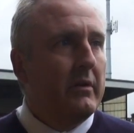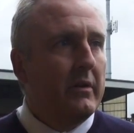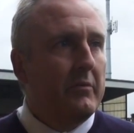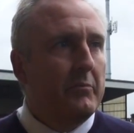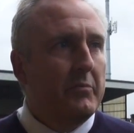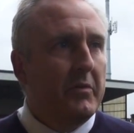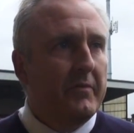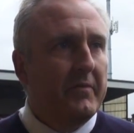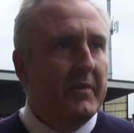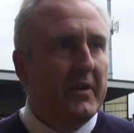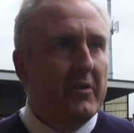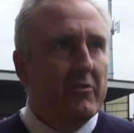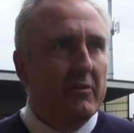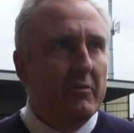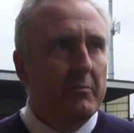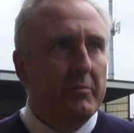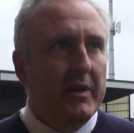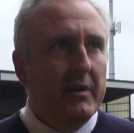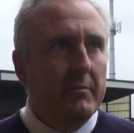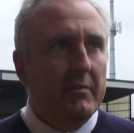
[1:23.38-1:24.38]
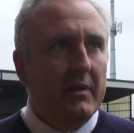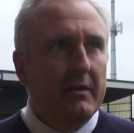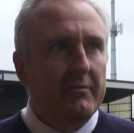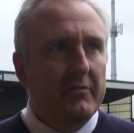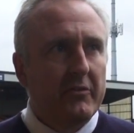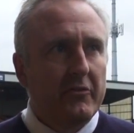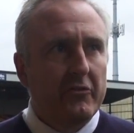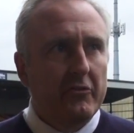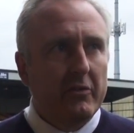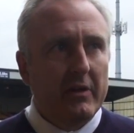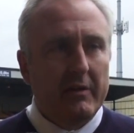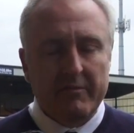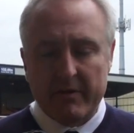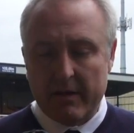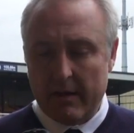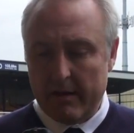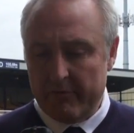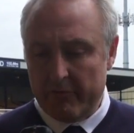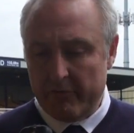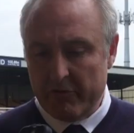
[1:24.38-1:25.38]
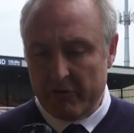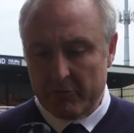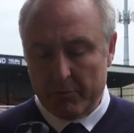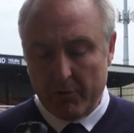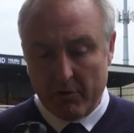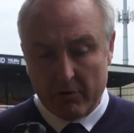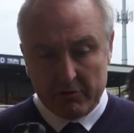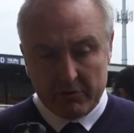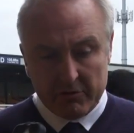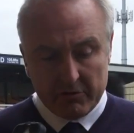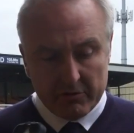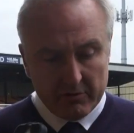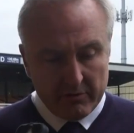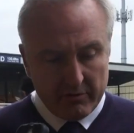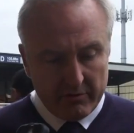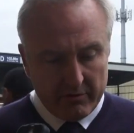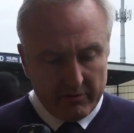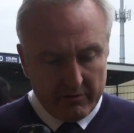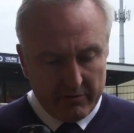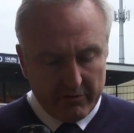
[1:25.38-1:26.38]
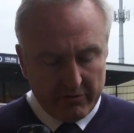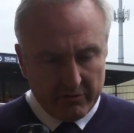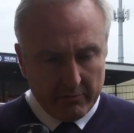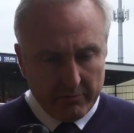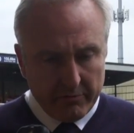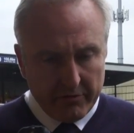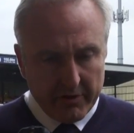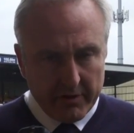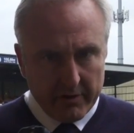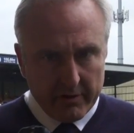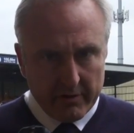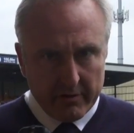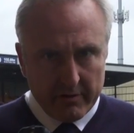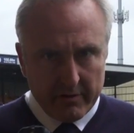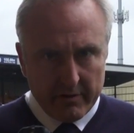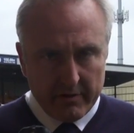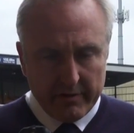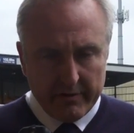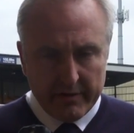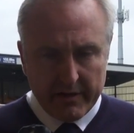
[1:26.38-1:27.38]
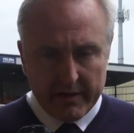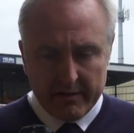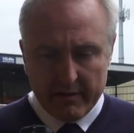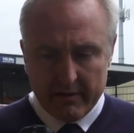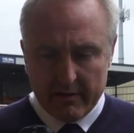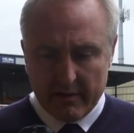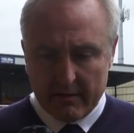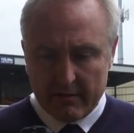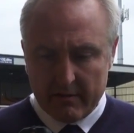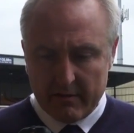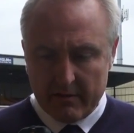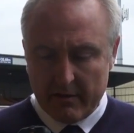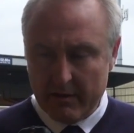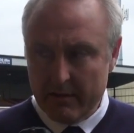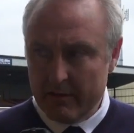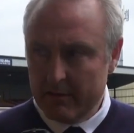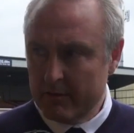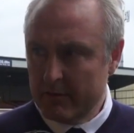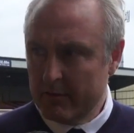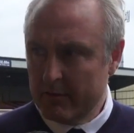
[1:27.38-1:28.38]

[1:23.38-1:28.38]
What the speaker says: And professional people have to have a response to something, and they did that today.